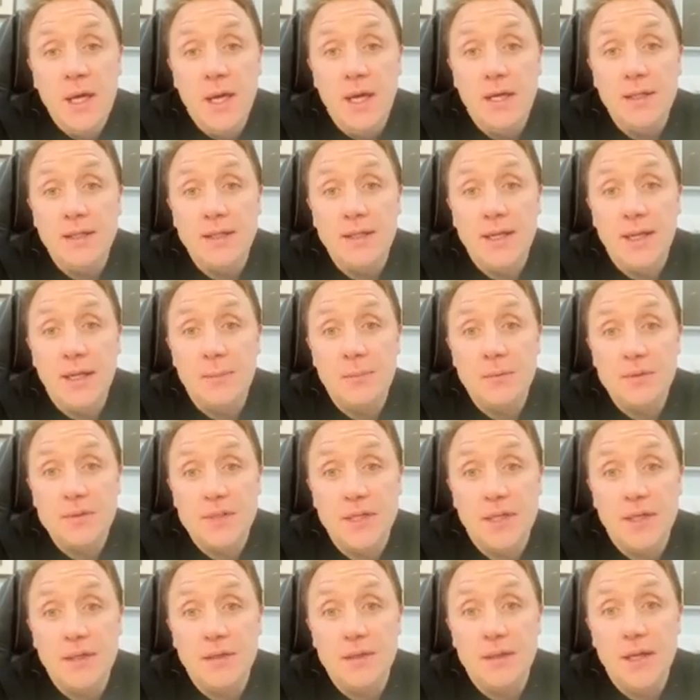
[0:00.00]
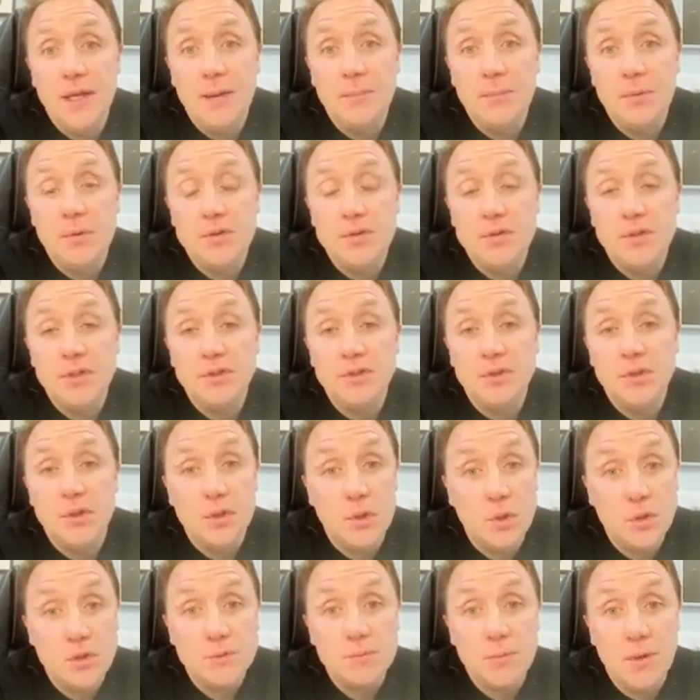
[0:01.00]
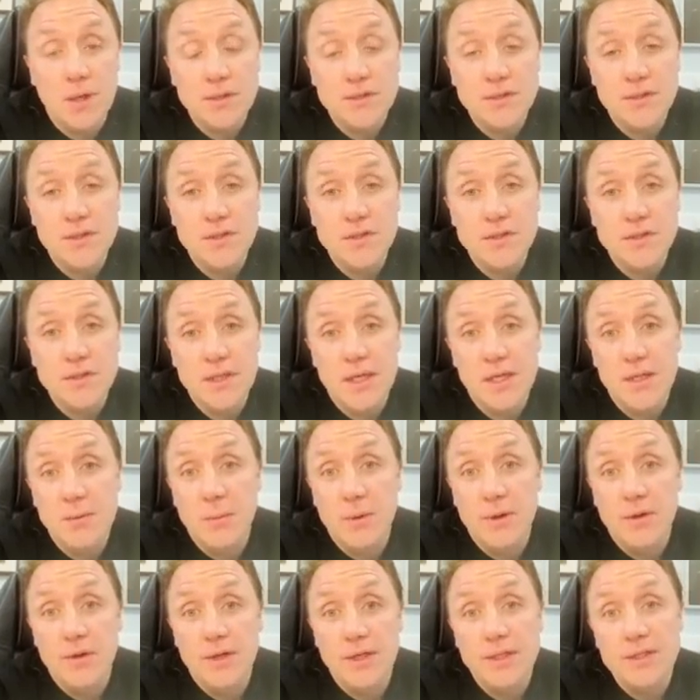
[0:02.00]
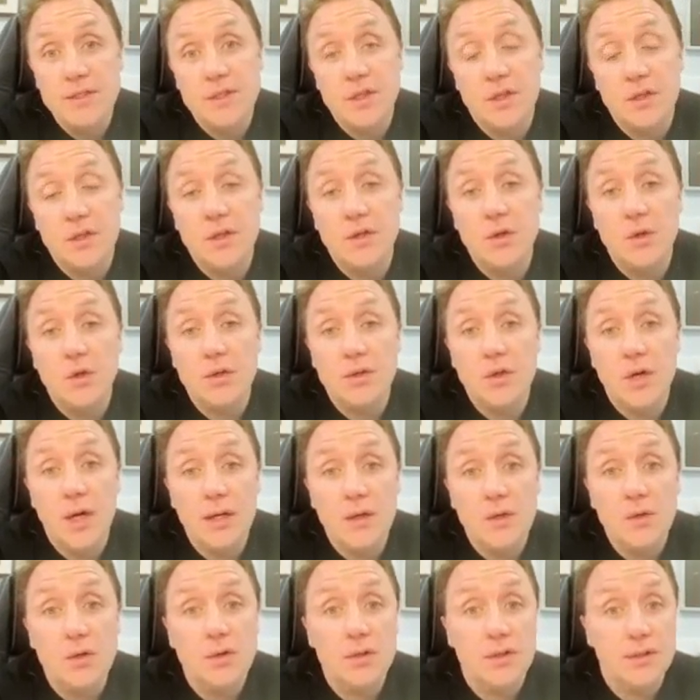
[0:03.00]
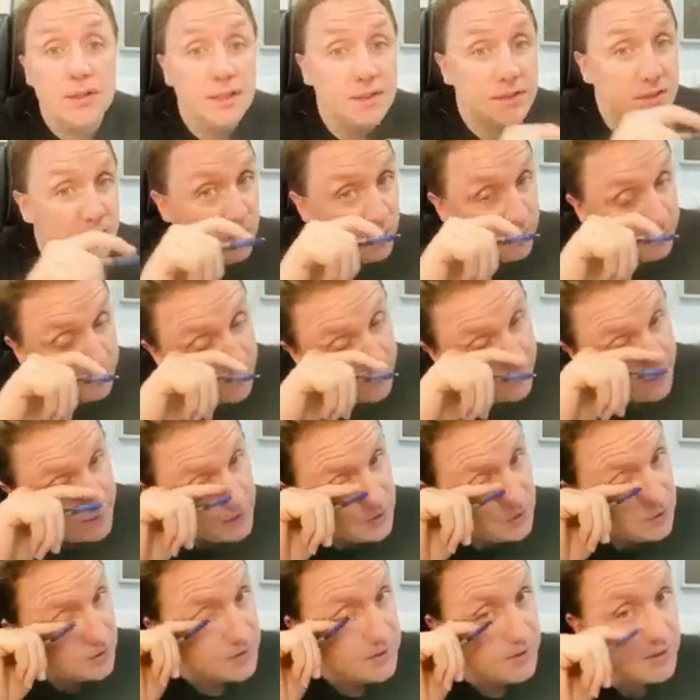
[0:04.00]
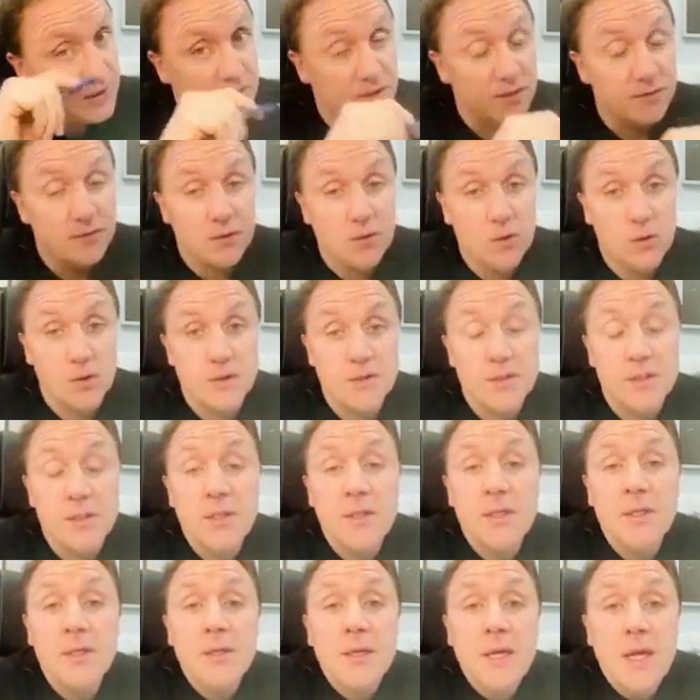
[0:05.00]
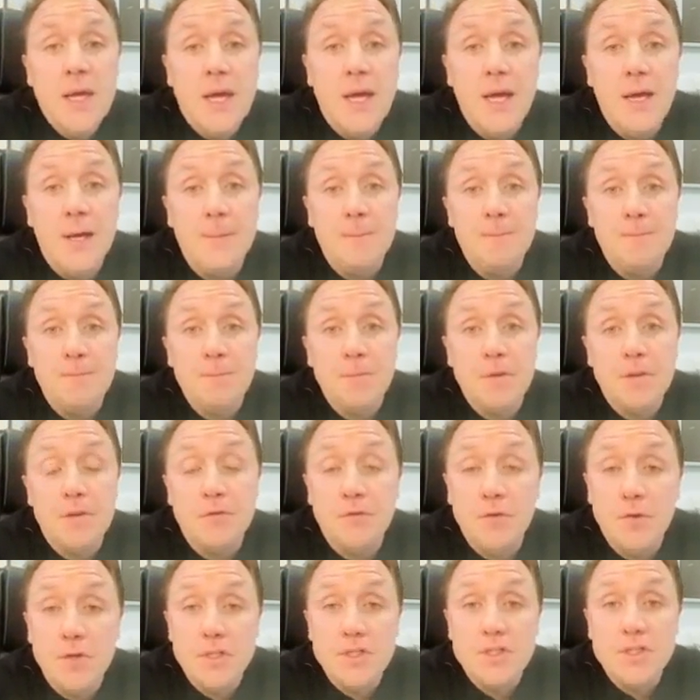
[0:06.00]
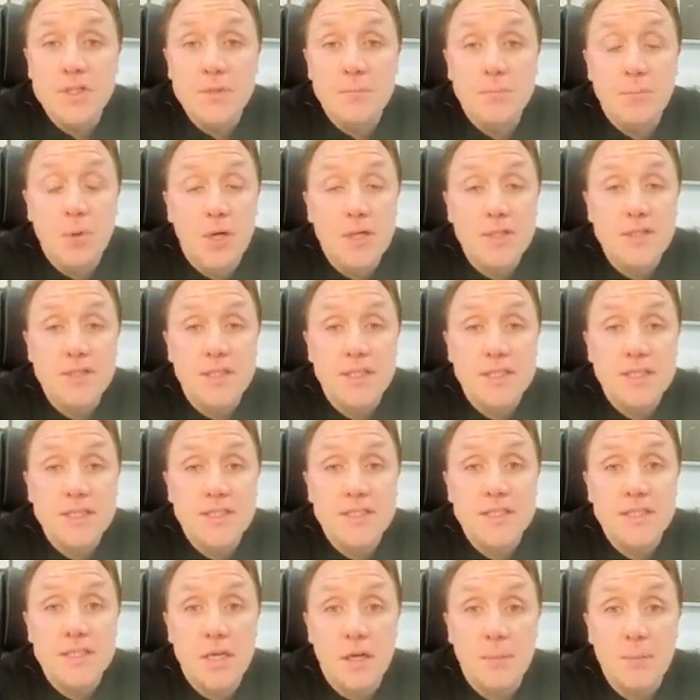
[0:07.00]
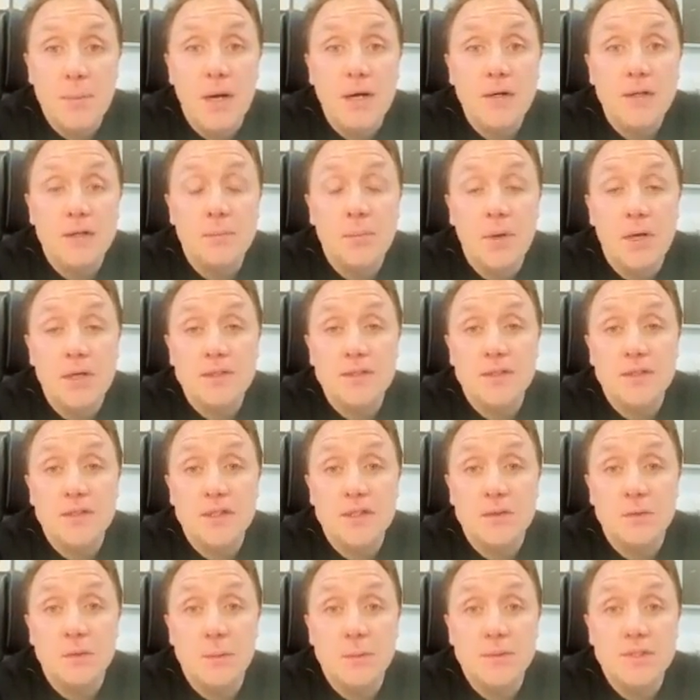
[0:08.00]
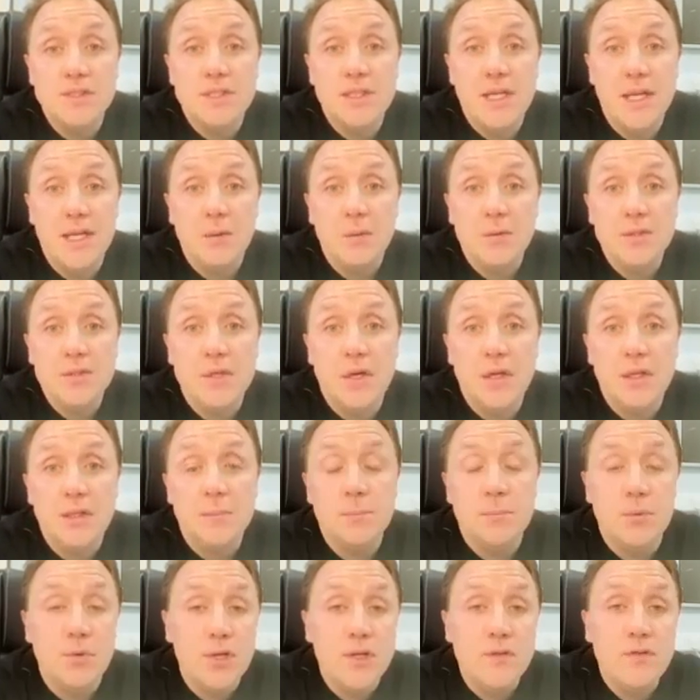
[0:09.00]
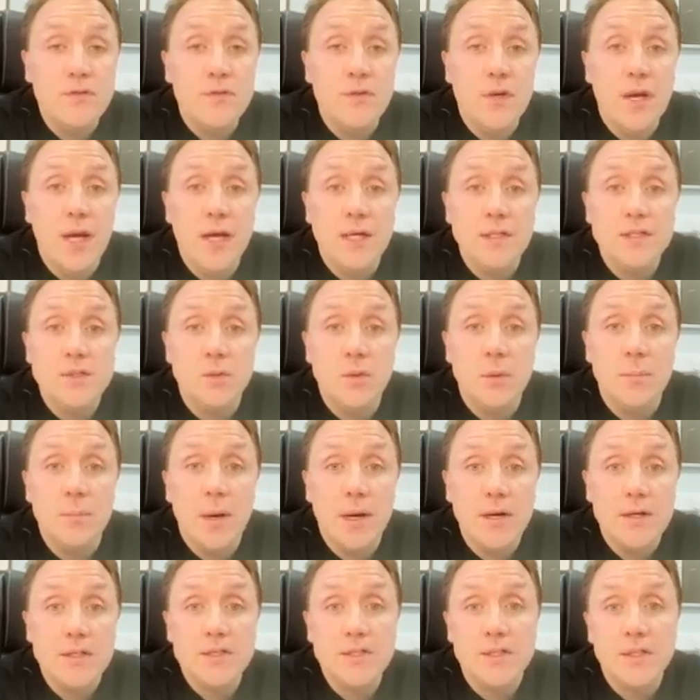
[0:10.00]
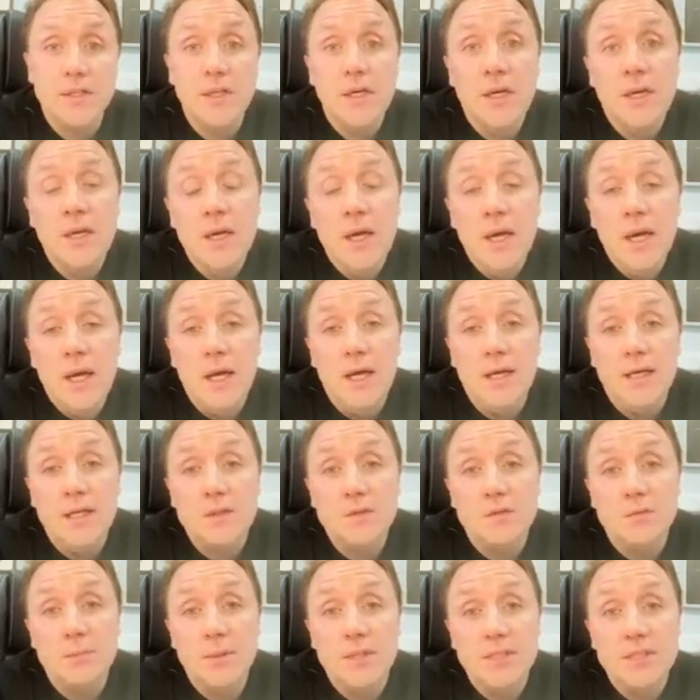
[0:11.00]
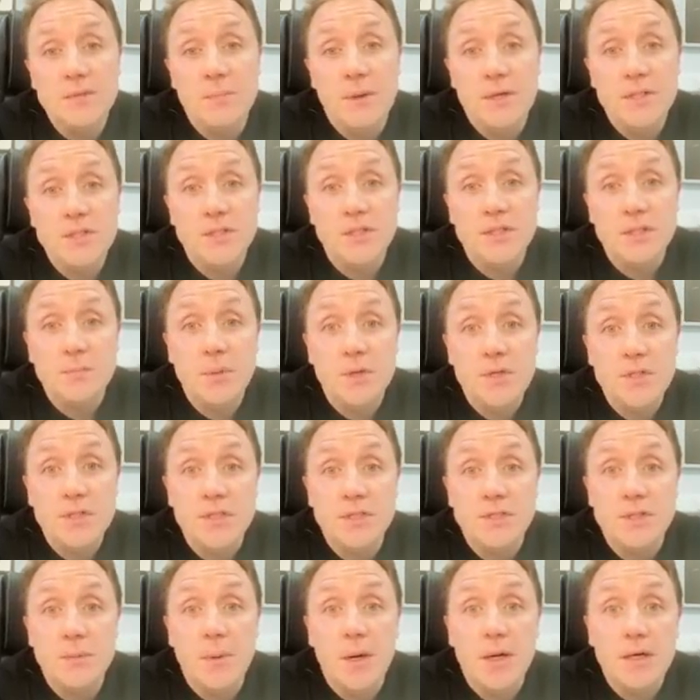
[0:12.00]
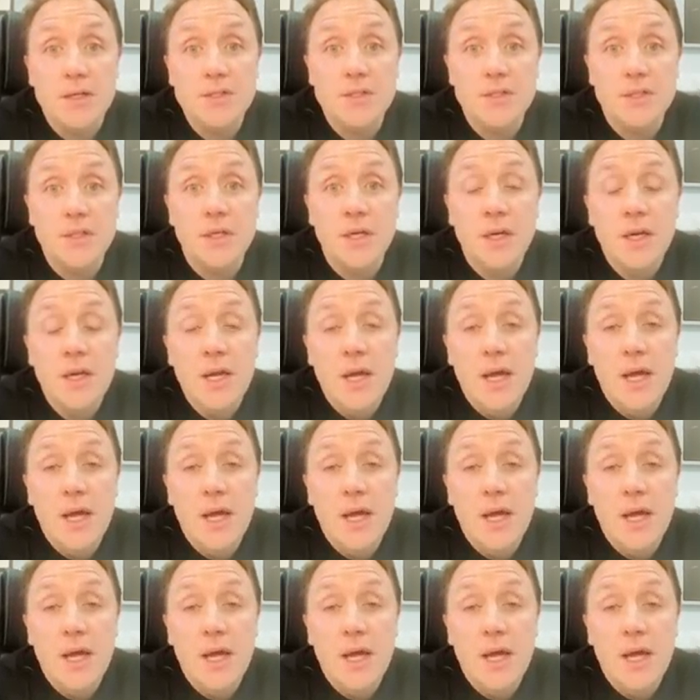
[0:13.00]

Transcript: and the claim must then proceed through the court's process, whether that's circuit court or high court, and that's done by the jurisdiction of the court. The first process, a part of the process is we would send what's called a brief to a barrister. This would be a specialist person injury barrister